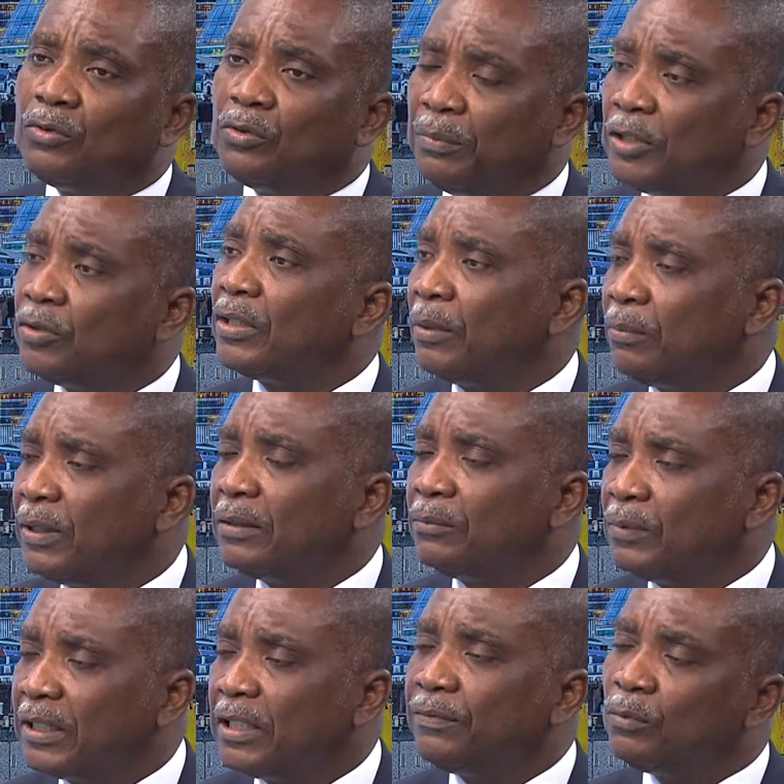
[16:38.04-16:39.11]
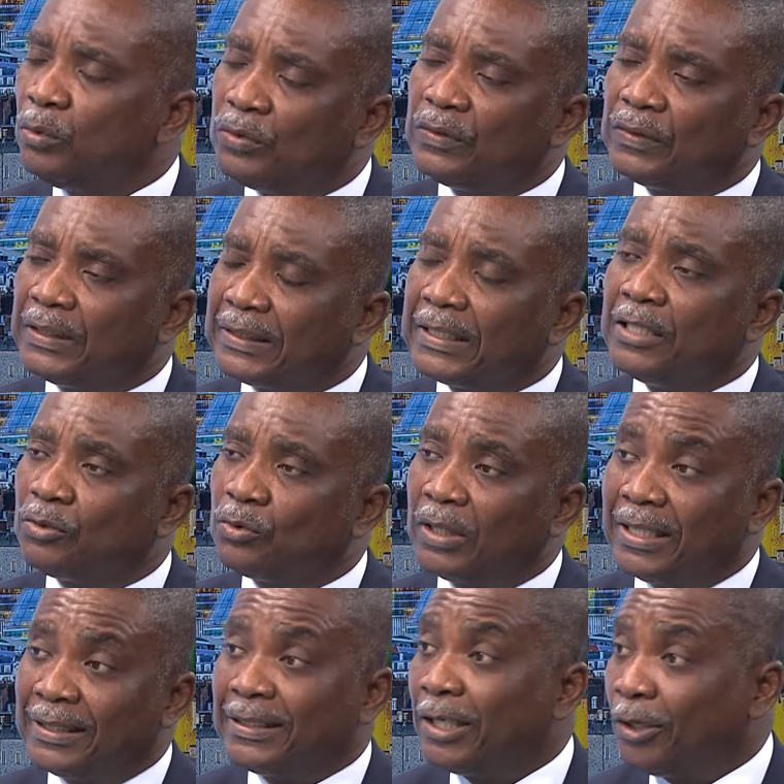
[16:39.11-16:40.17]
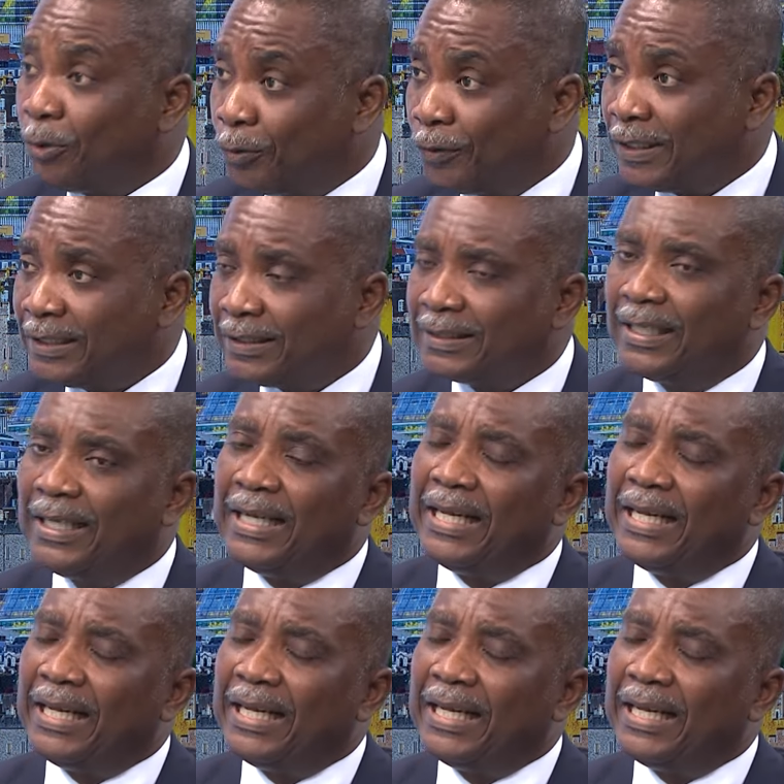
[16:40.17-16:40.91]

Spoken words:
make sure that we give good returns to our shareholders.